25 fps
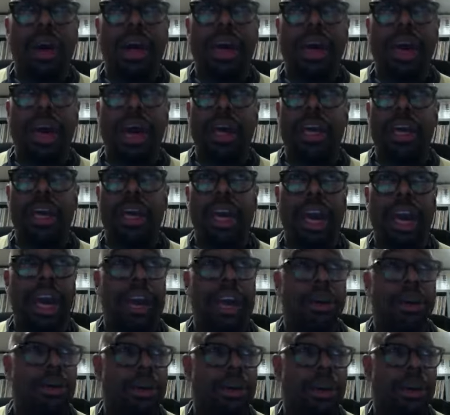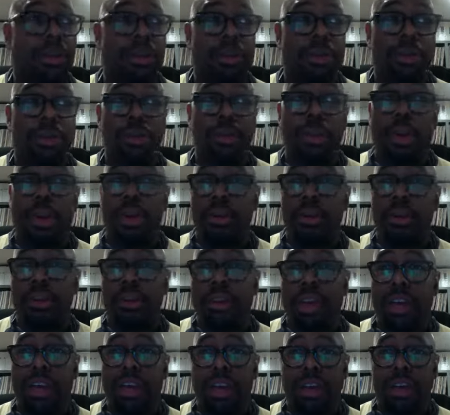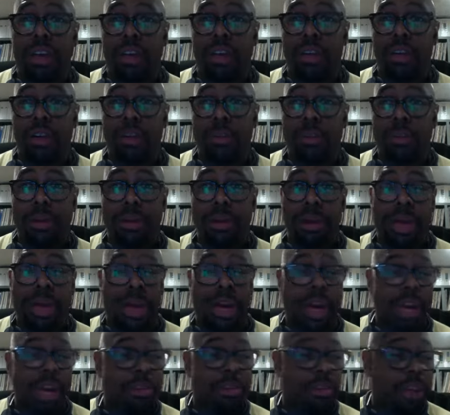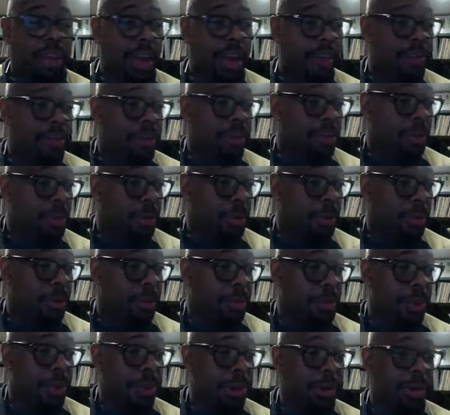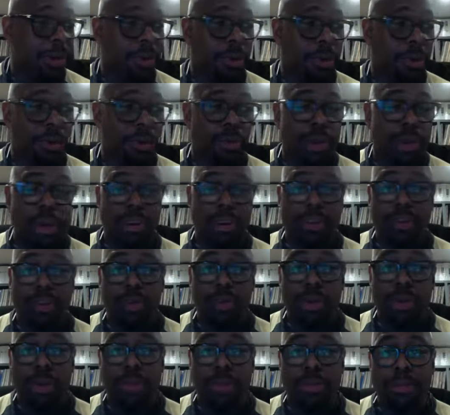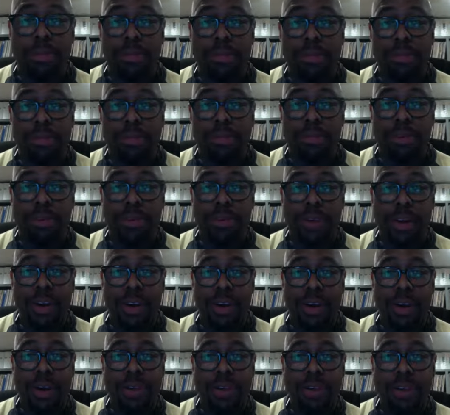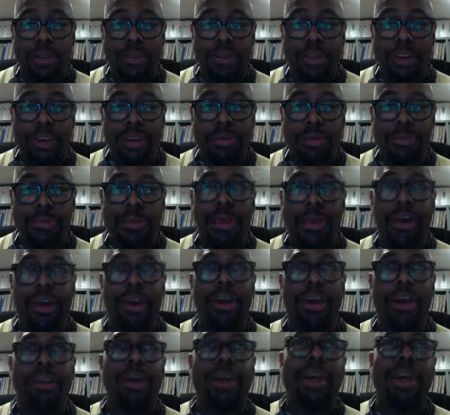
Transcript: I can hang on here with you all day long, but I actually have to go prepare to go read scripts for uh, for N P R right